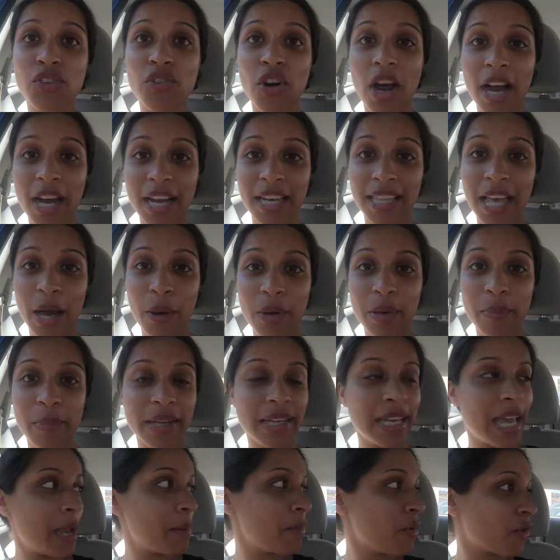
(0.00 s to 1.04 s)
truck, and that would have
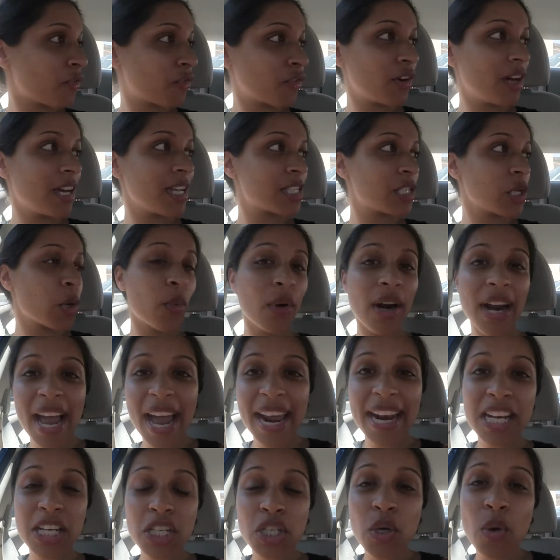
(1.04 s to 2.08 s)
been game over for us. So we're
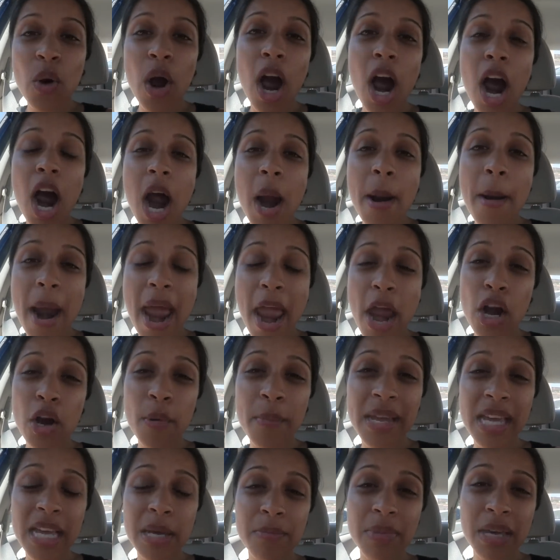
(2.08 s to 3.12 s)
heading to our
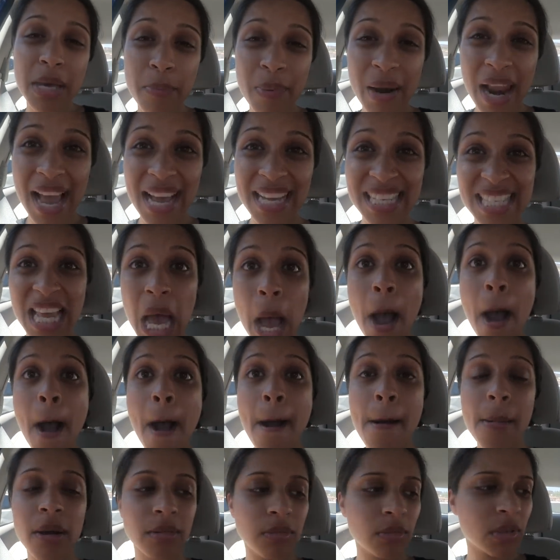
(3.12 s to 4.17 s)
Airbnb place.
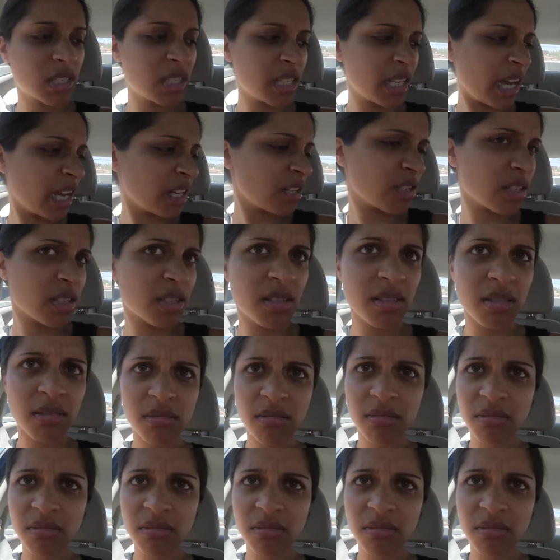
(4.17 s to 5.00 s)
What's the address?